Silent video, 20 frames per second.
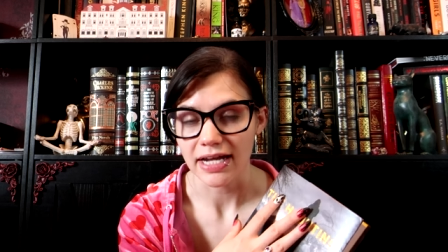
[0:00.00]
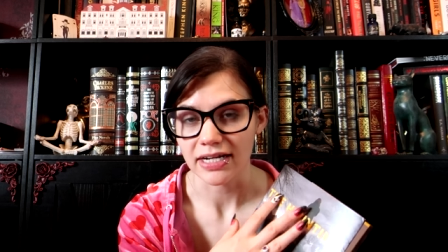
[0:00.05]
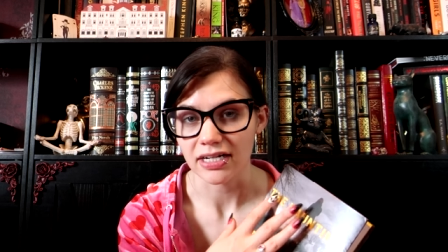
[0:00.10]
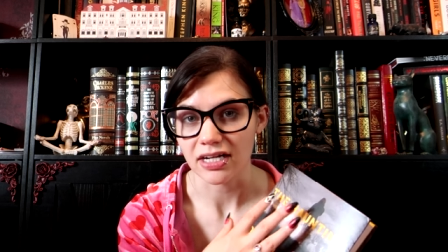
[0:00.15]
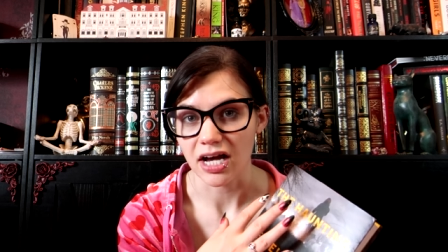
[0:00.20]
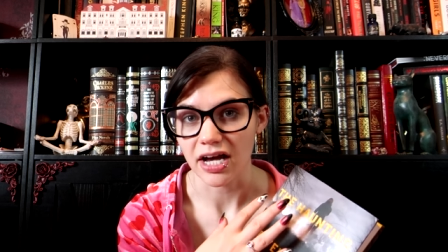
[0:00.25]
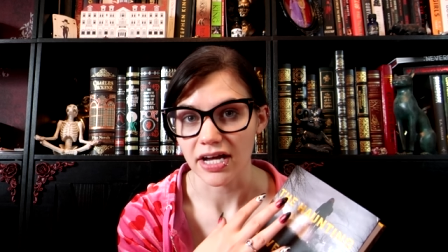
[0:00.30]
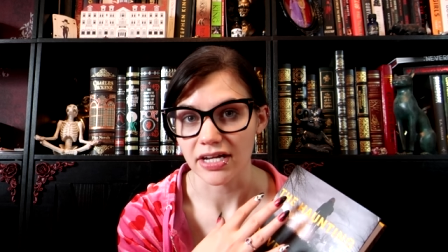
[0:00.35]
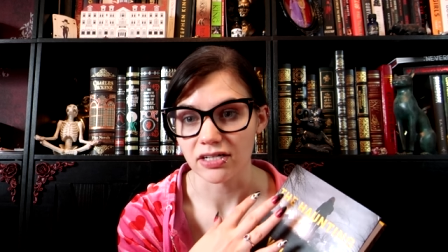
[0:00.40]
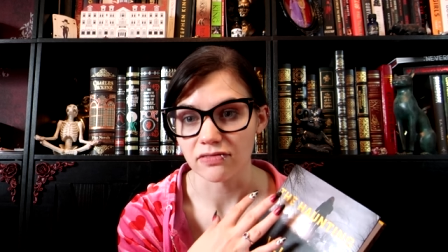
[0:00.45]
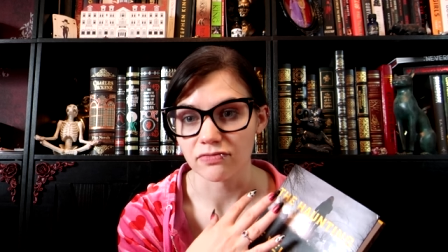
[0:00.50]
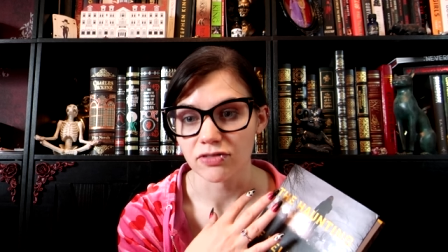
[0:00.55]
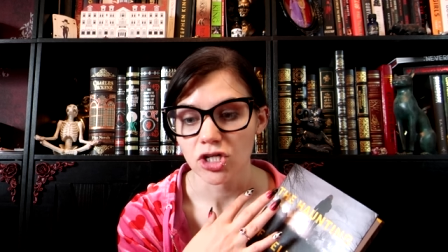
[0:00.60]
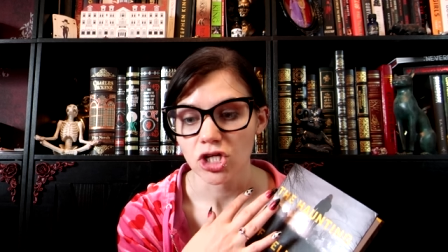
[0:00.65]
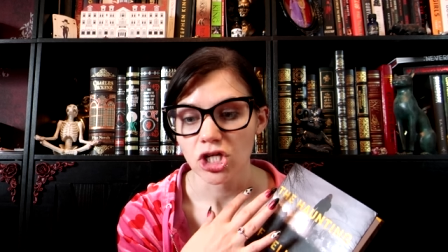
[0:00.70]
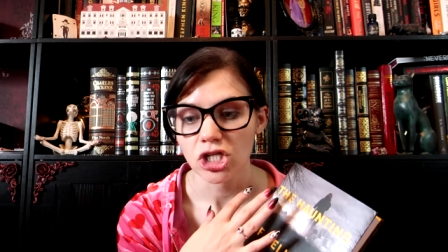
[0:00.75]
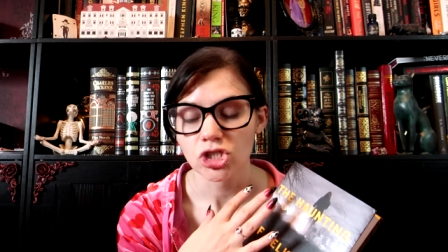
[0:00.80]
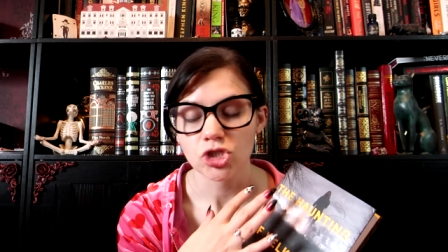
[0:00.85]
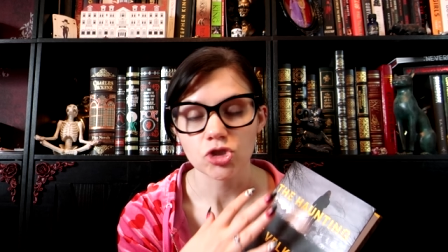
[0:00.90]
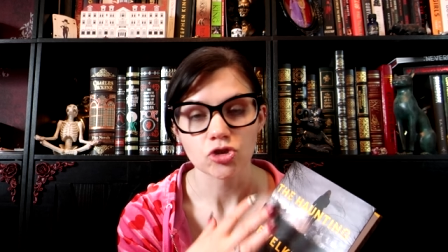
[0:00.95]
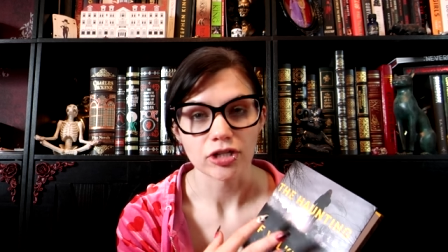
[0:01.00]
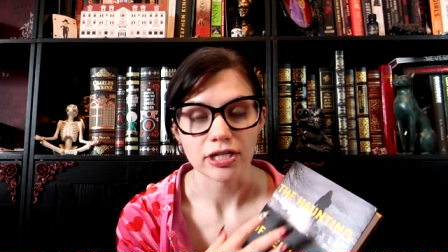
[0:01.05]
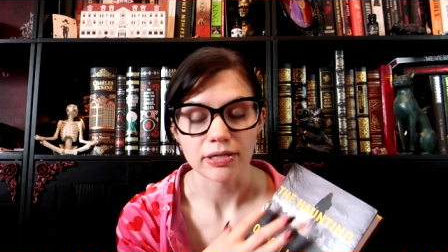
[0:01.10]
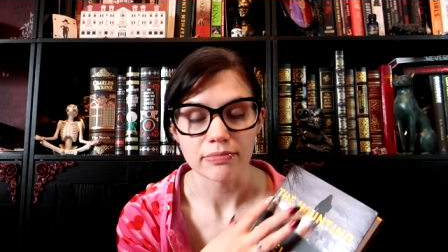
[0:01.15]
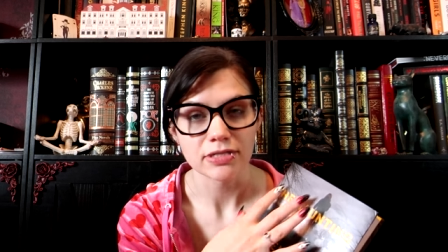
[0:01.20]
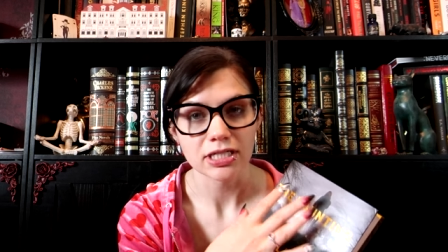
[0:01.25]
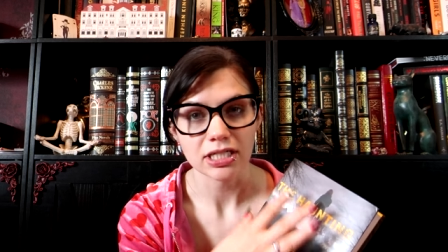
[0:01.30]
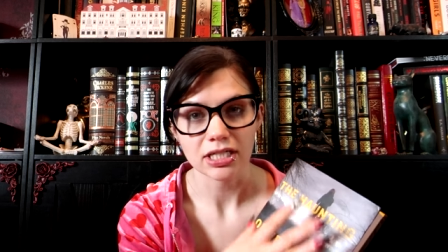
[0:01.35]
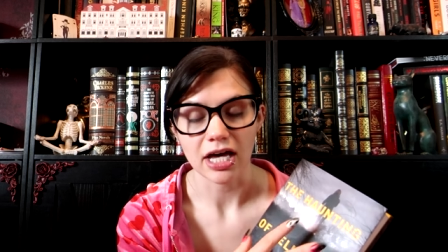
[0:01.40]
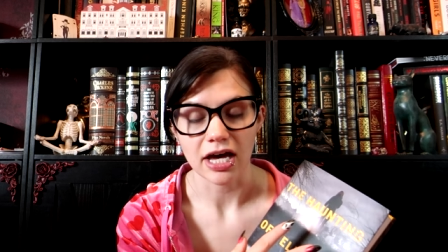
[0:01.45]
and kind of
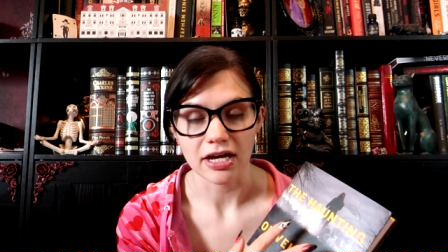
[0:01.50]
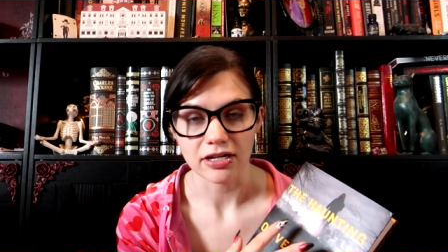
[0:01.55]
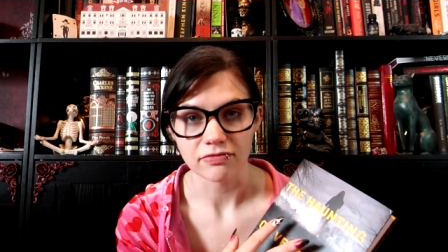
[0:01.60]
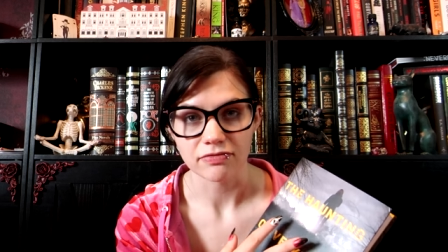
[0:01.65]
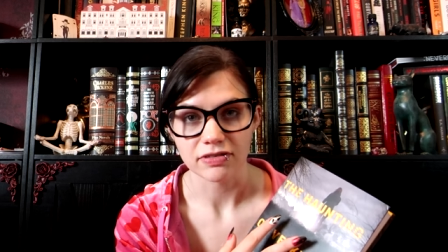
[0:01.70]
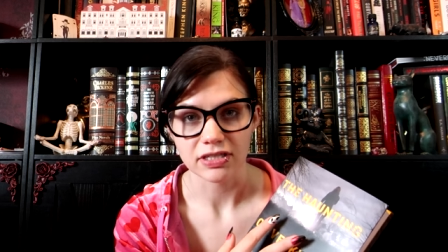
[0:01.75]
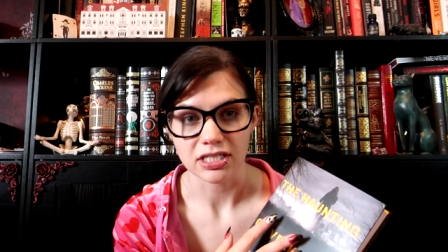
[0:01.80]
trimmed a lot of